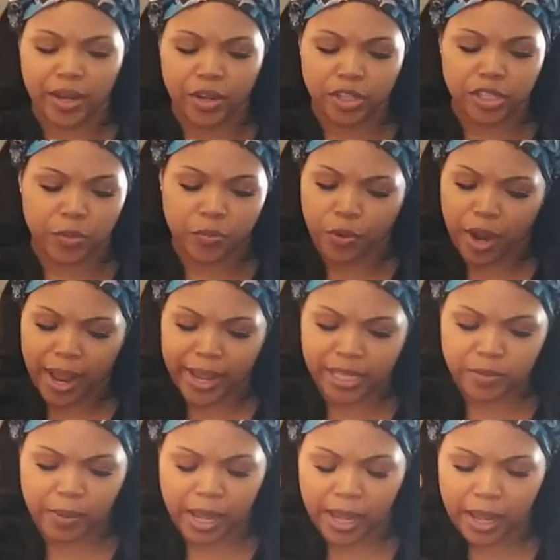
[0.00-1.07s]
You're
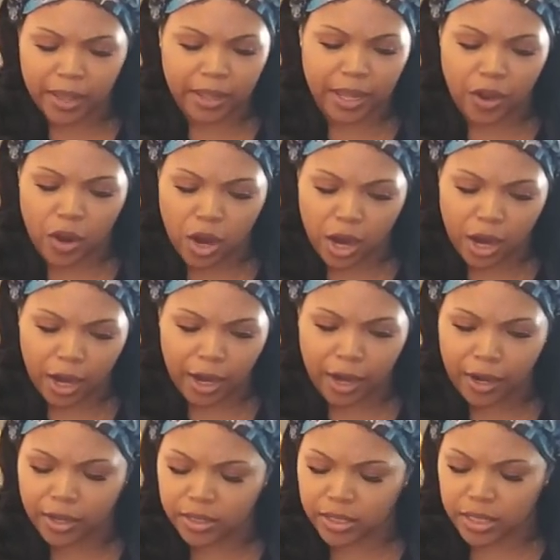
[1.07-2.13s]
surprised about how they
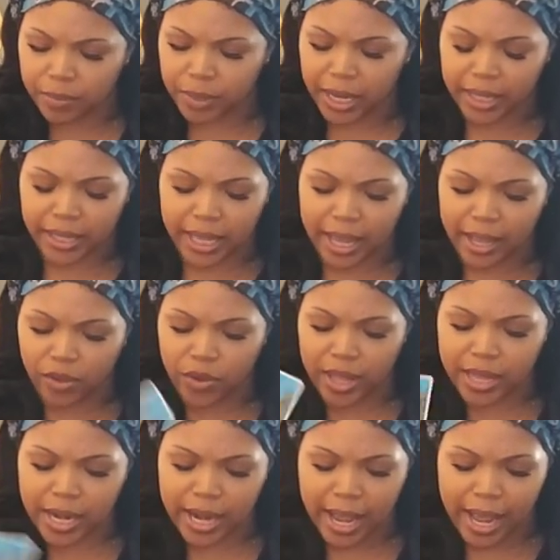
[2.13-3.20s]
are or something like that. You
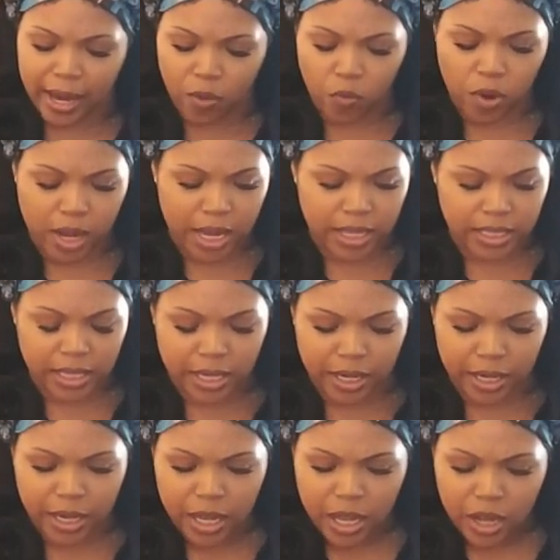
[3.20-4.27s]
got the nine of wands
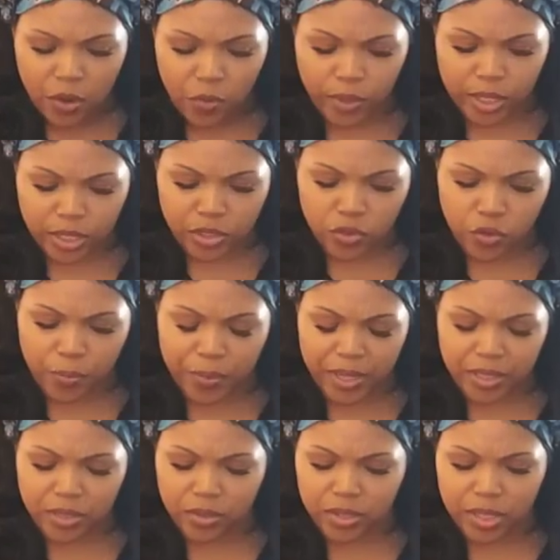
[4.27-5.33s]
here with the two of
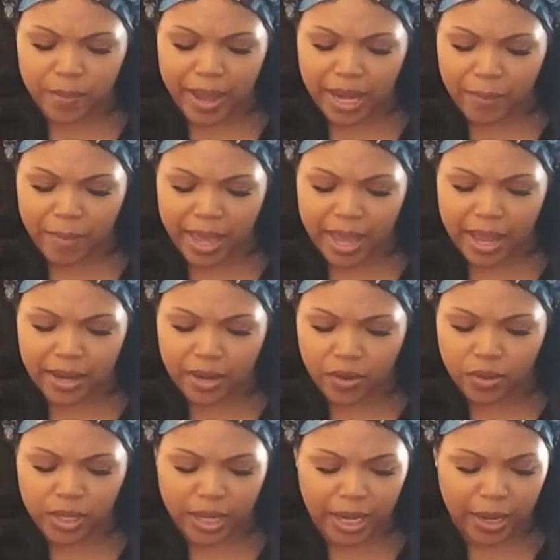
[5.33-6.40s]
pentacles. Somebody mad though.
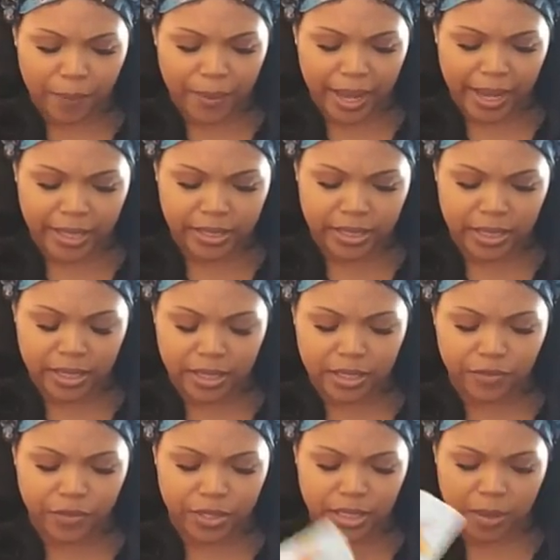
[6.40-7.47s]
Look like a
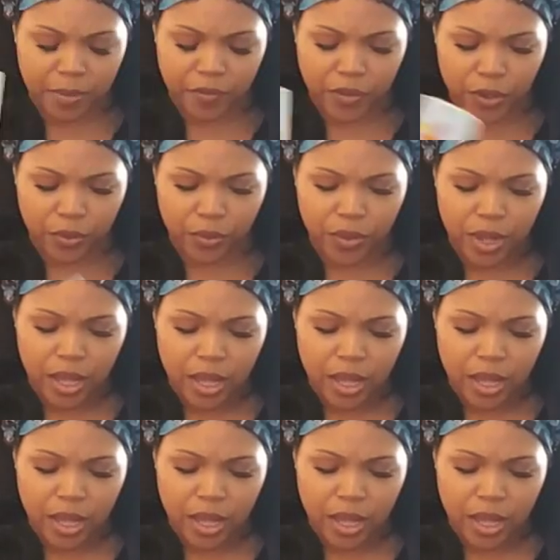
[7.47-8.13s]
Pisces for some of you.